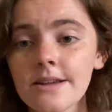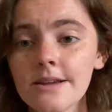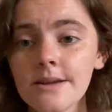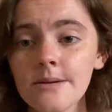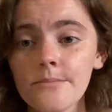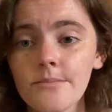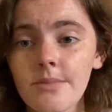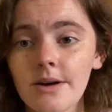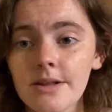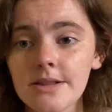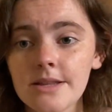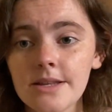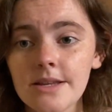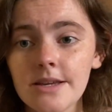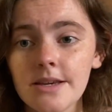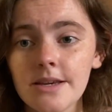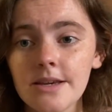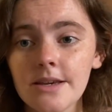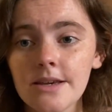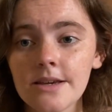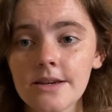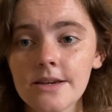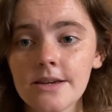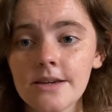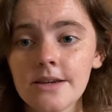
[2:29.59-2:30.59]
But the
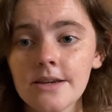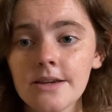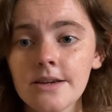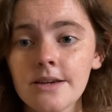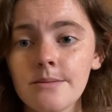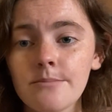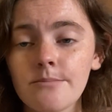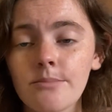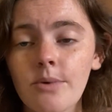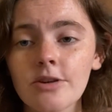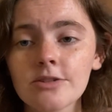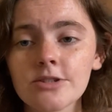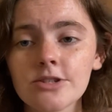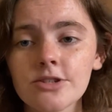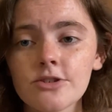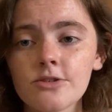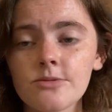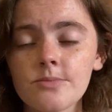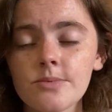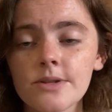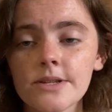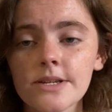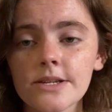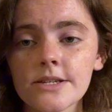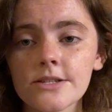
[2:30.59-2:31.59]
Barnes &
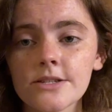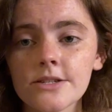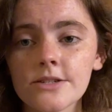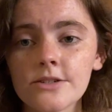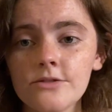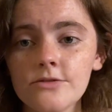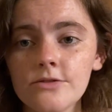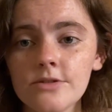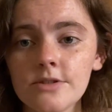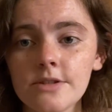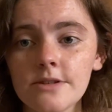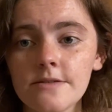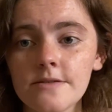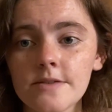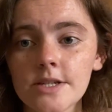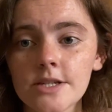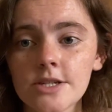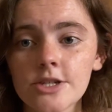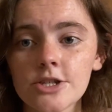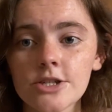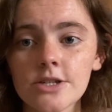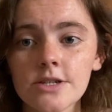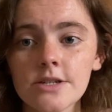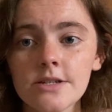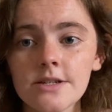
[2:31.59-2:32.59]
Noble exclusive
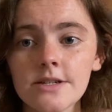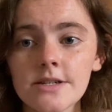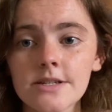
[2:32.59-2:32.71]
edition,